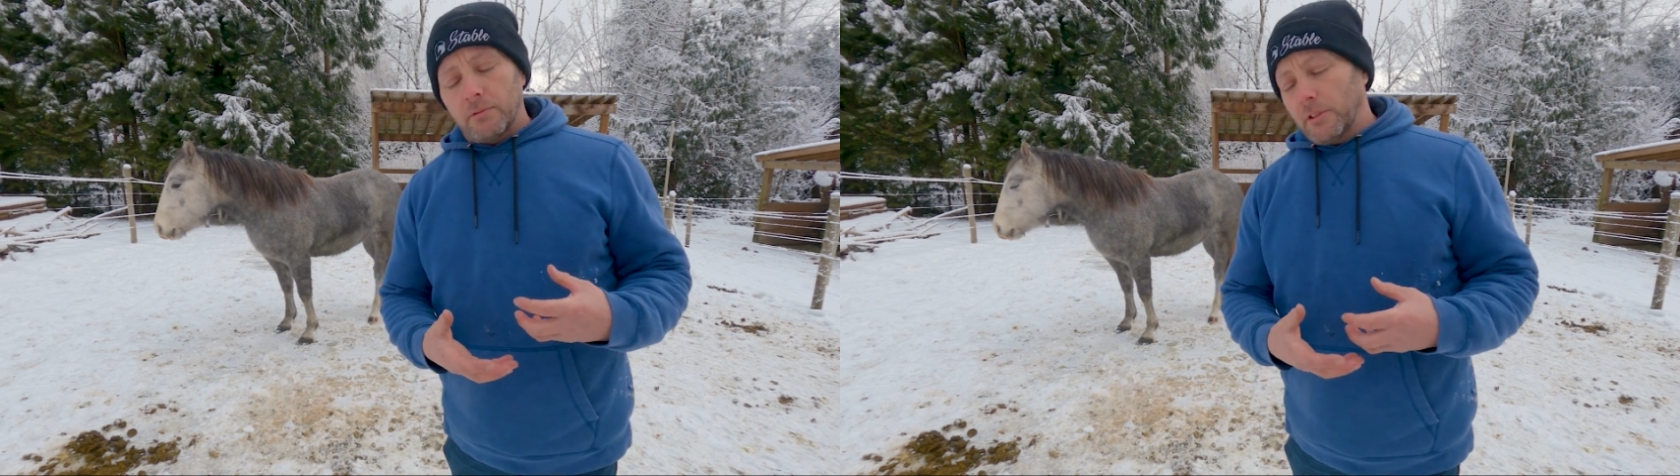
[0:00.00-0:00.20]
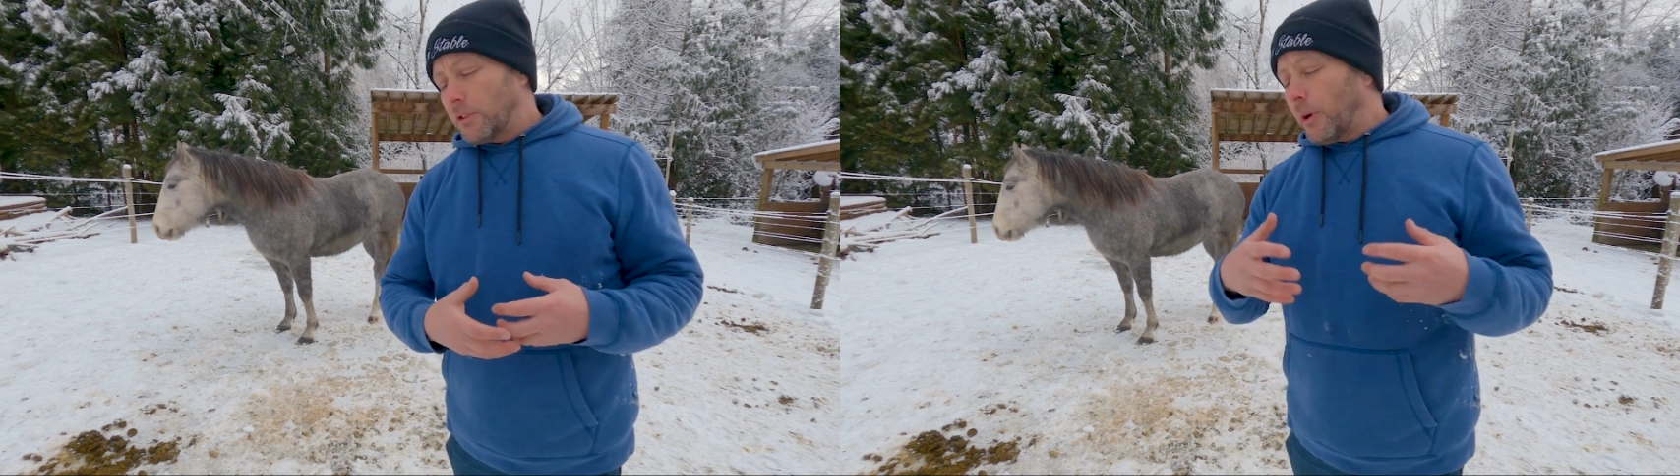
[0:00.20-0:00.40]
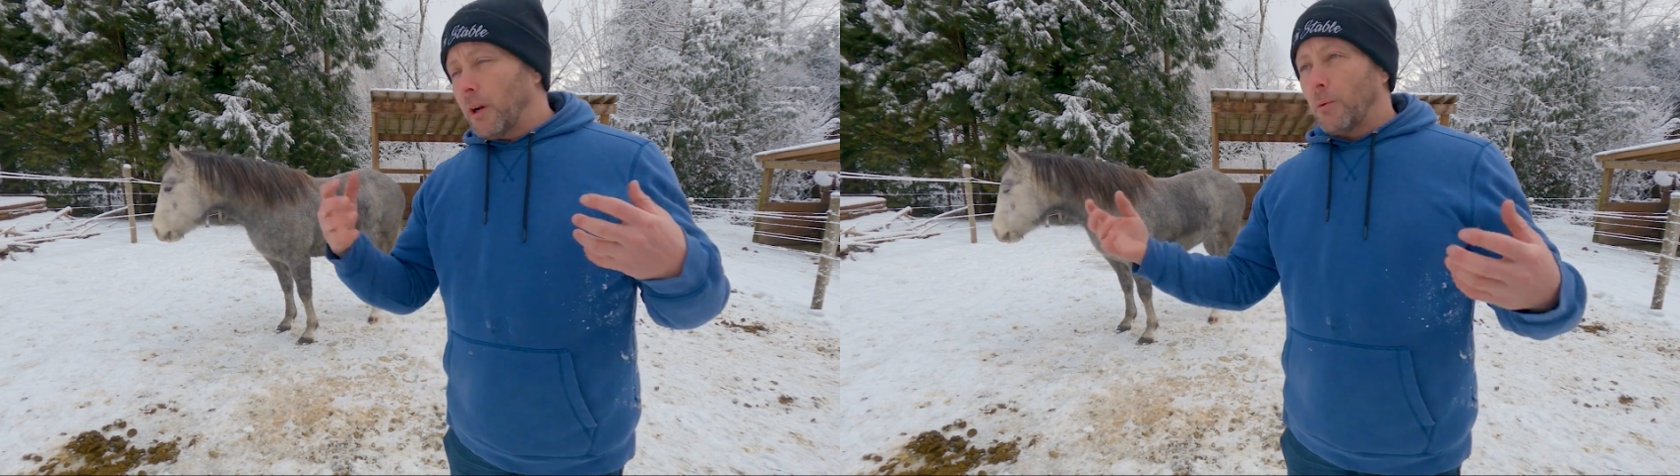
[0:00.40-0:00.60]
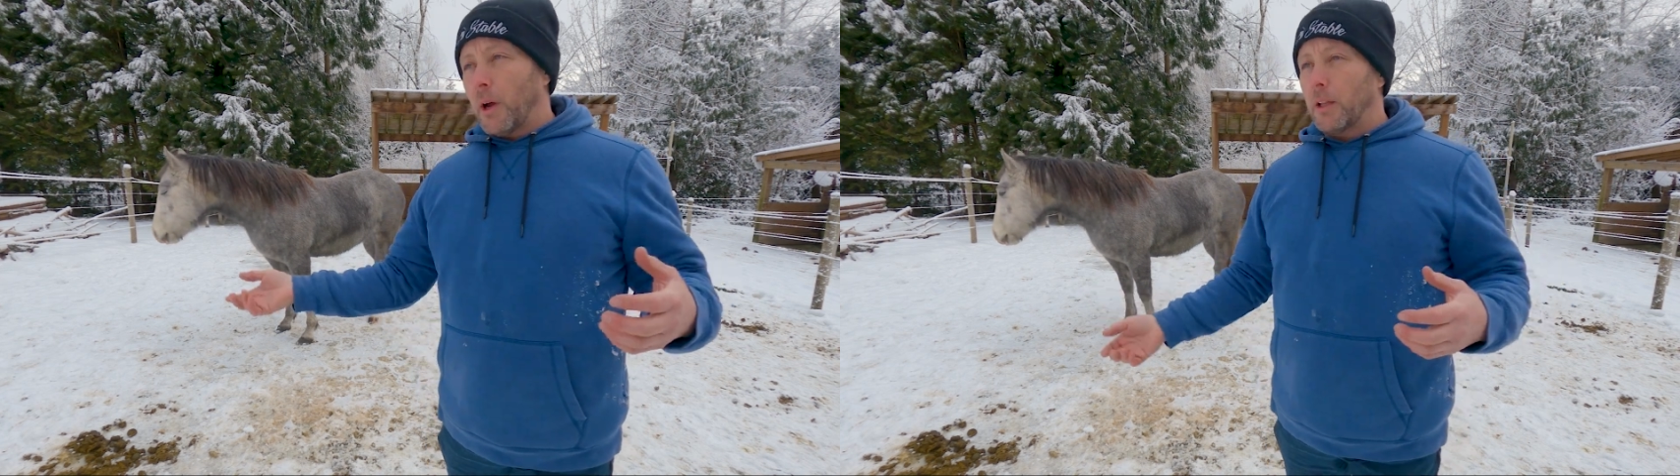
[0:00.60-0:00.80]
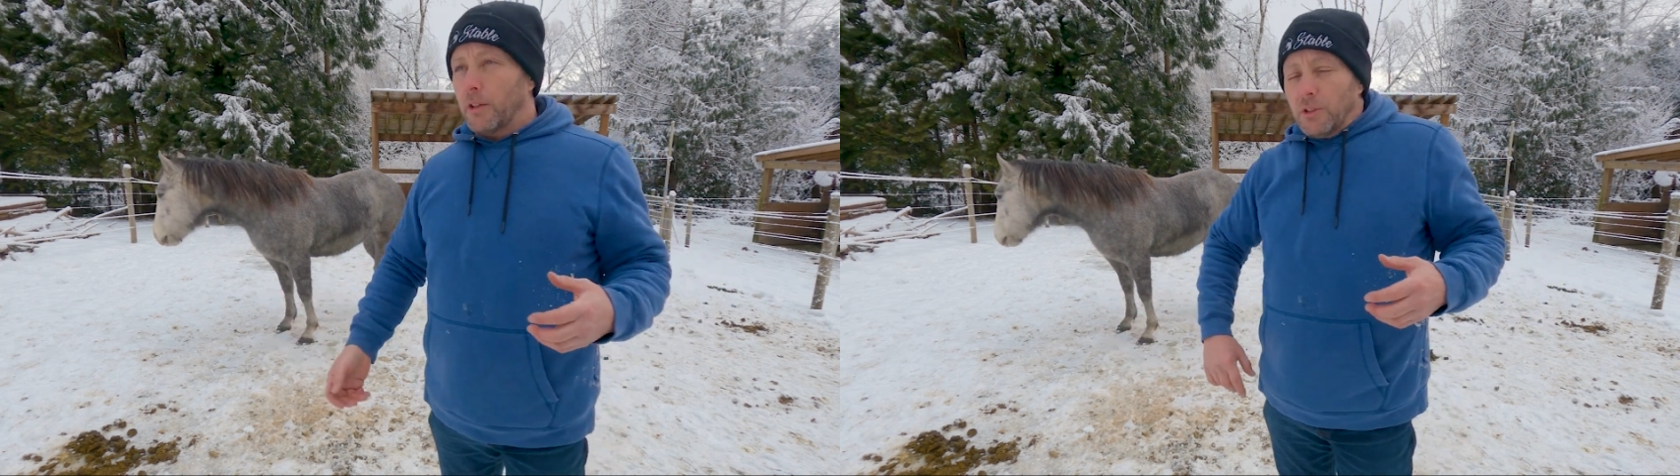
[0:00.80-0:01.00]
it was quite a
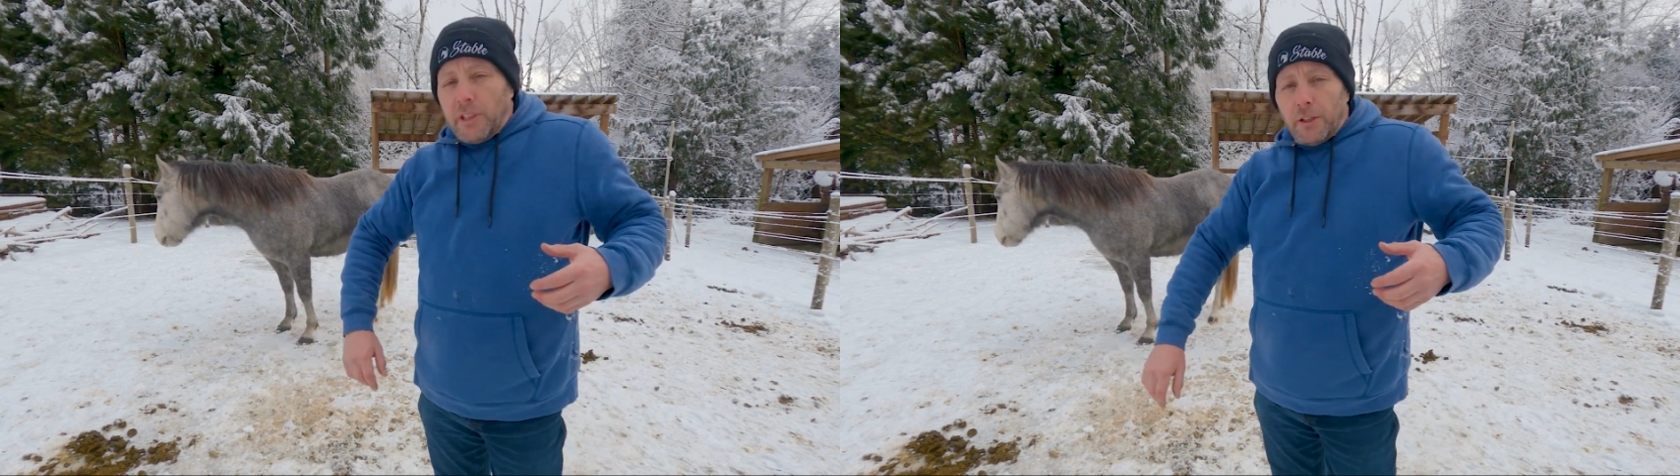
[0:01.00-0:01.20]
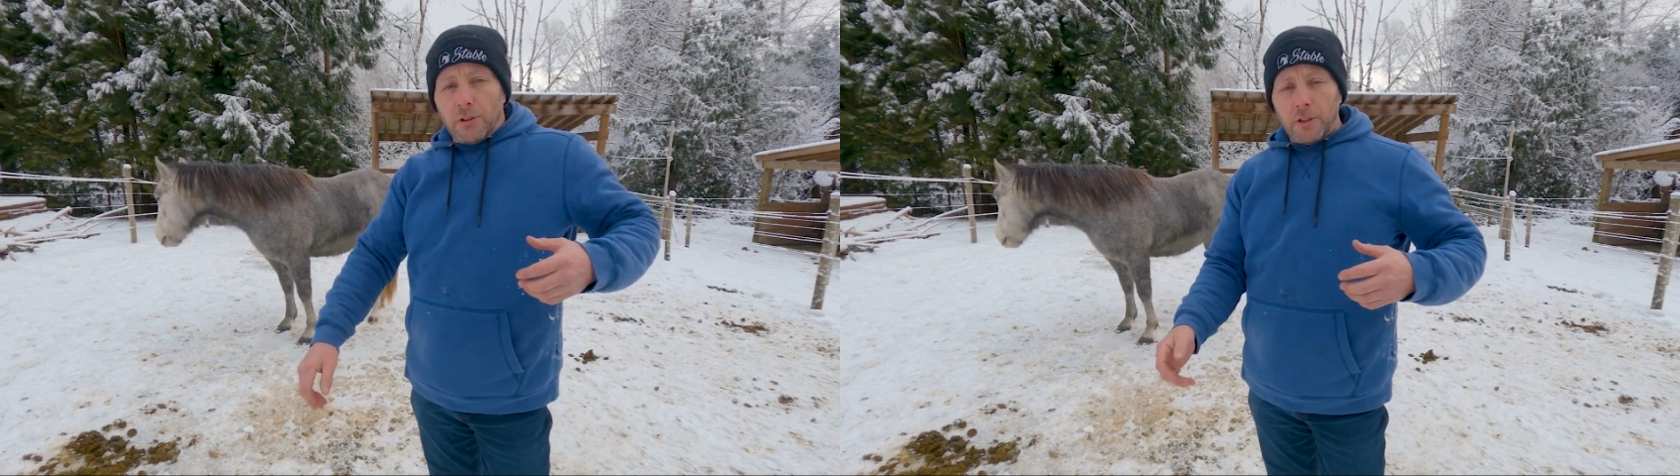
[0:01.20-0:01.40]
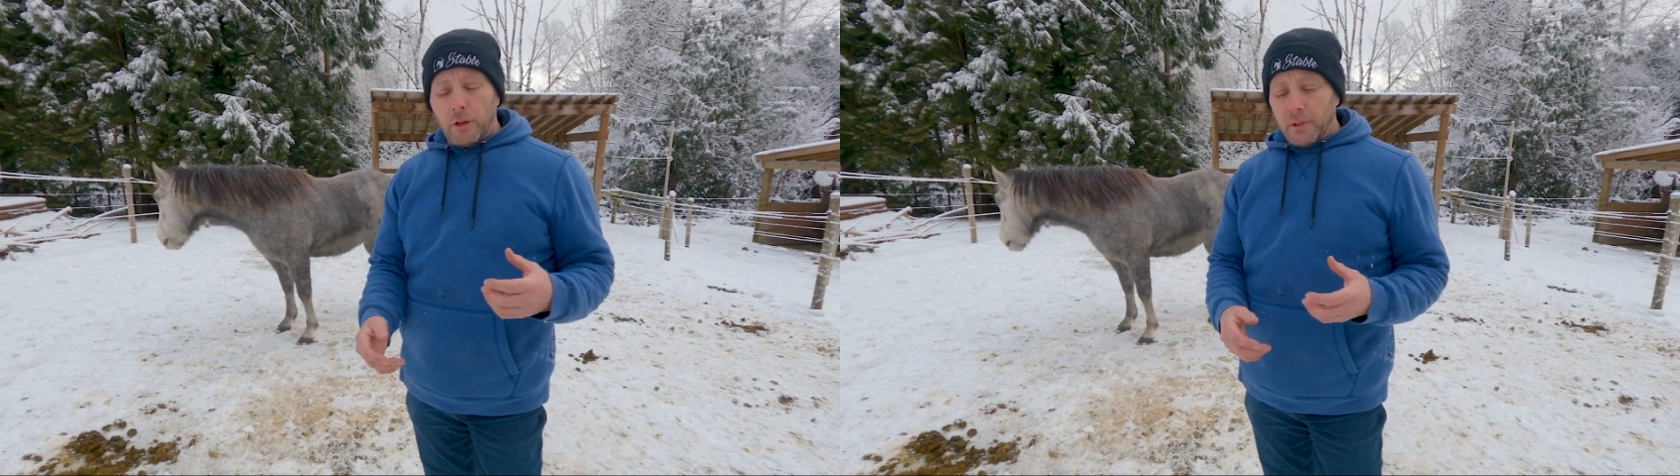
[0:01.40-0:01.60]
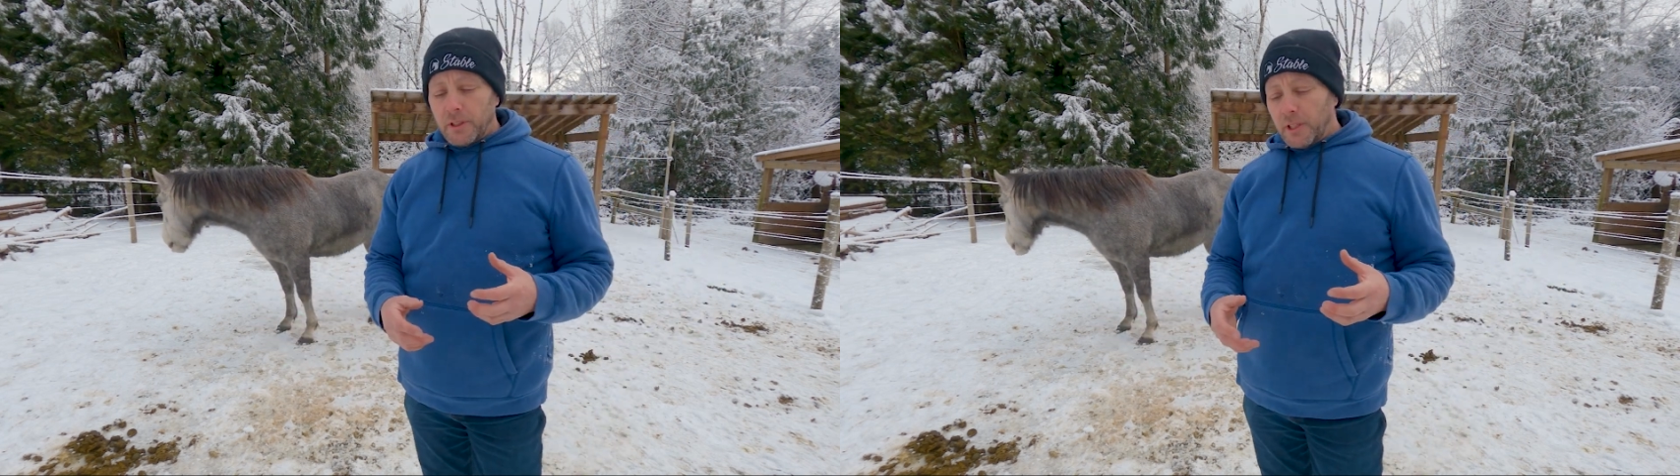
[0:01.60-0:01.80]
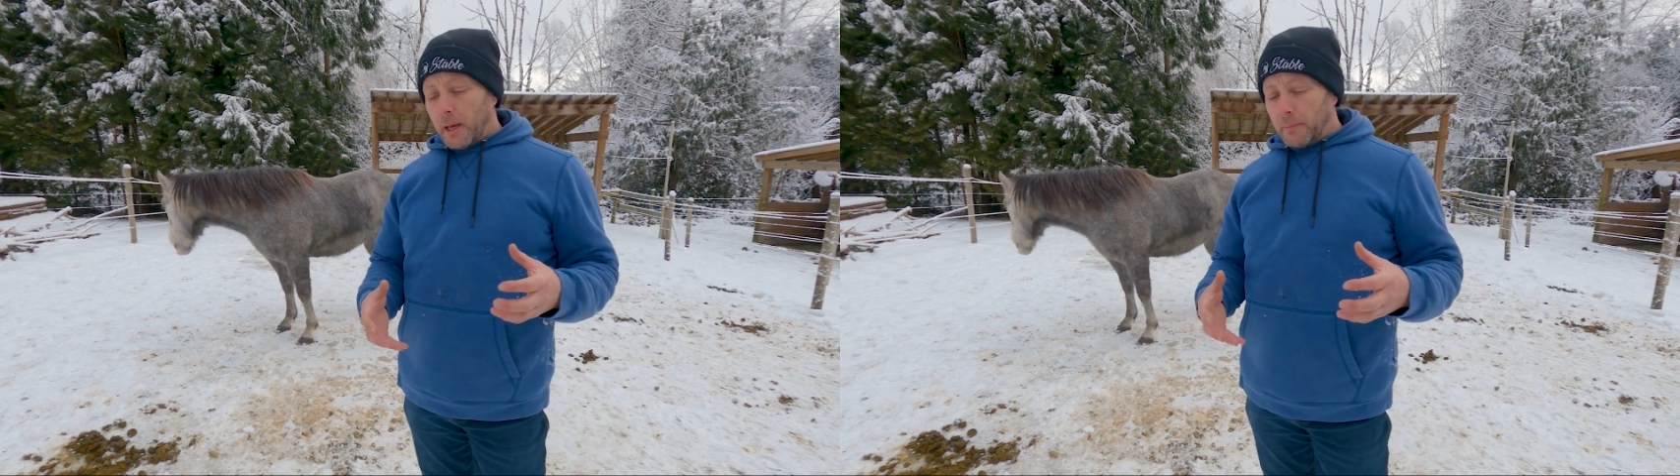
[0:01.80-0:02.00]
while ago, it was years ago when
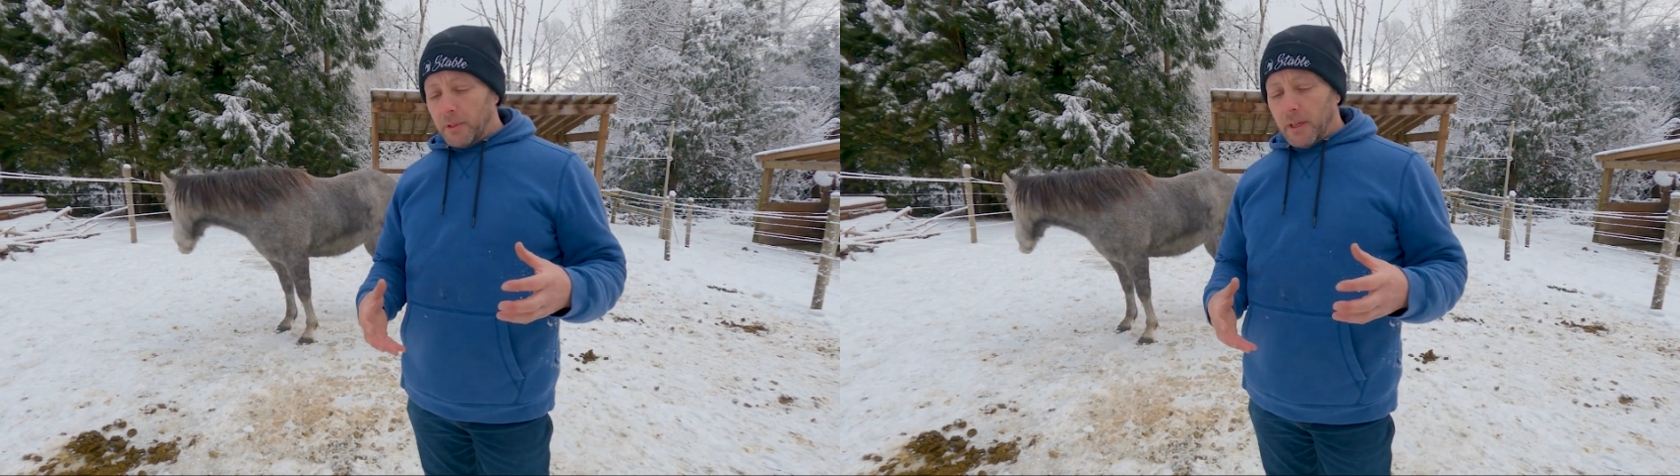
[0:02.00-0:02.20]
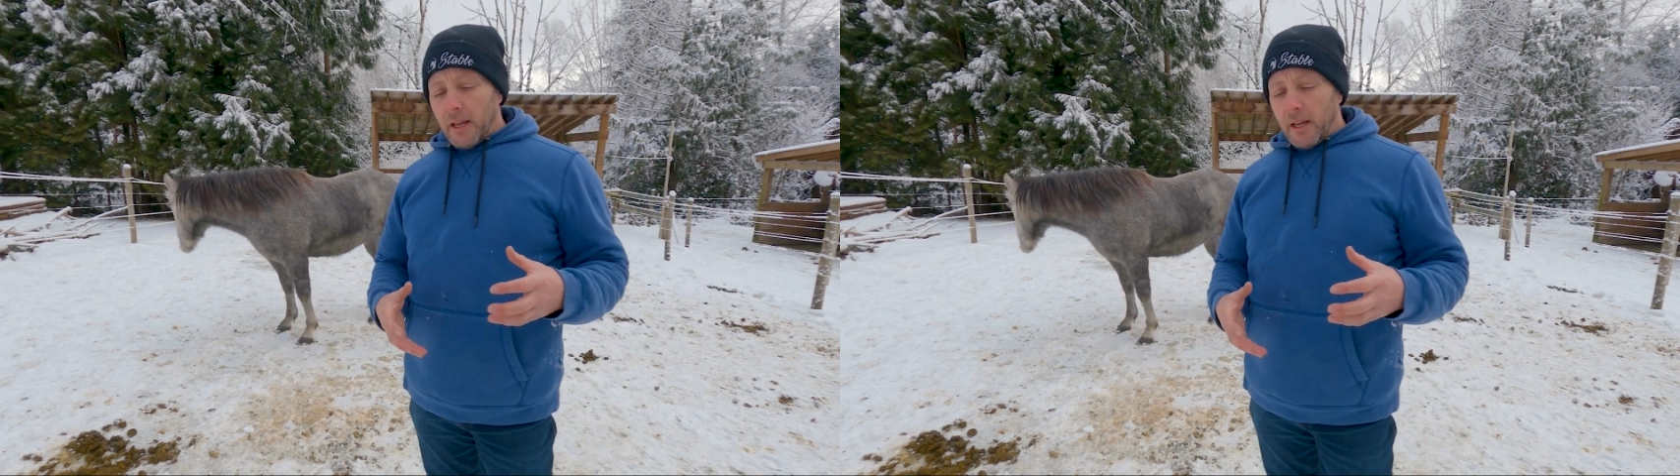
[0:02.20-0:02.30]
this happened,